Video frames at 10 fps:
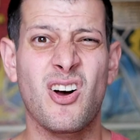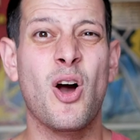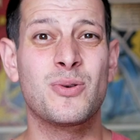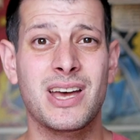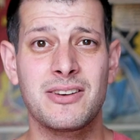
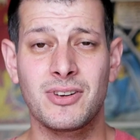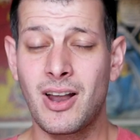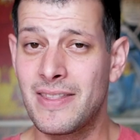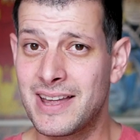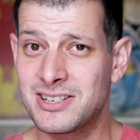okay if you
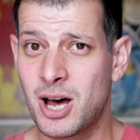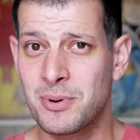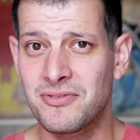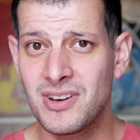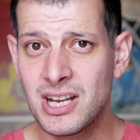like that type
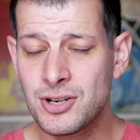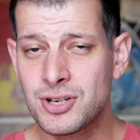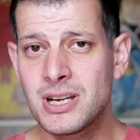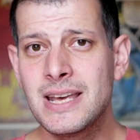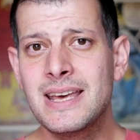of
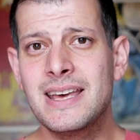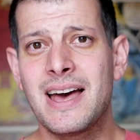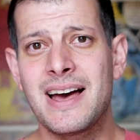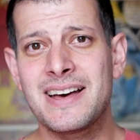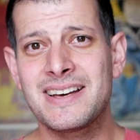finish. Uh,
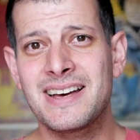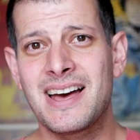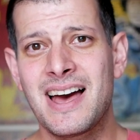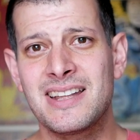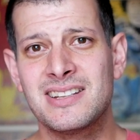
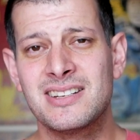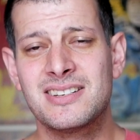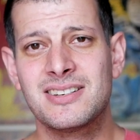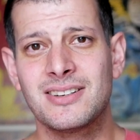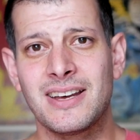
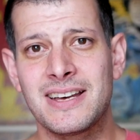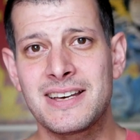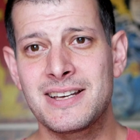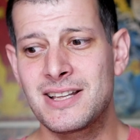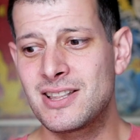and
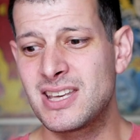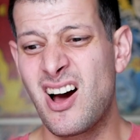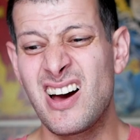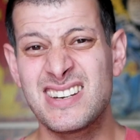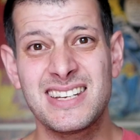uh, the
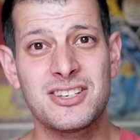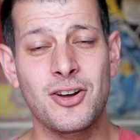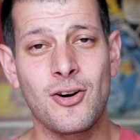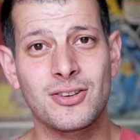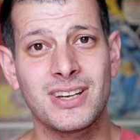iron
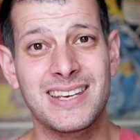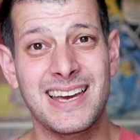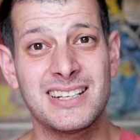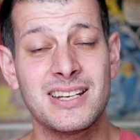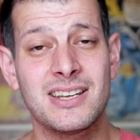detox
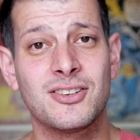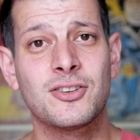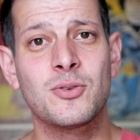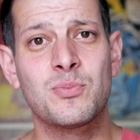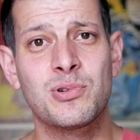again
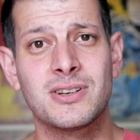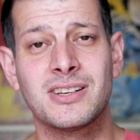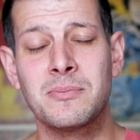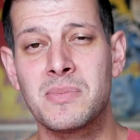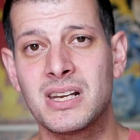is
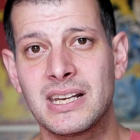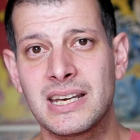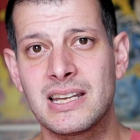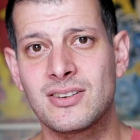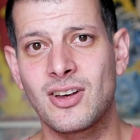pretty
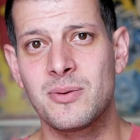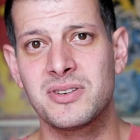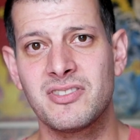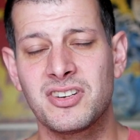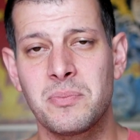middling in terms
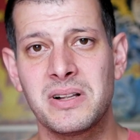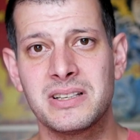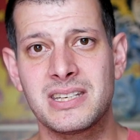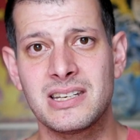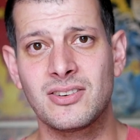of its
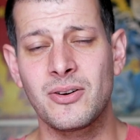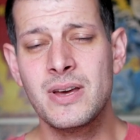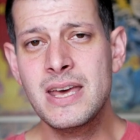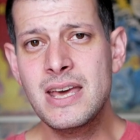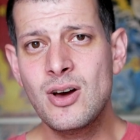ability. So
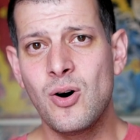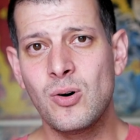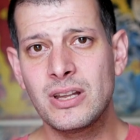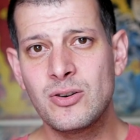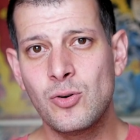all in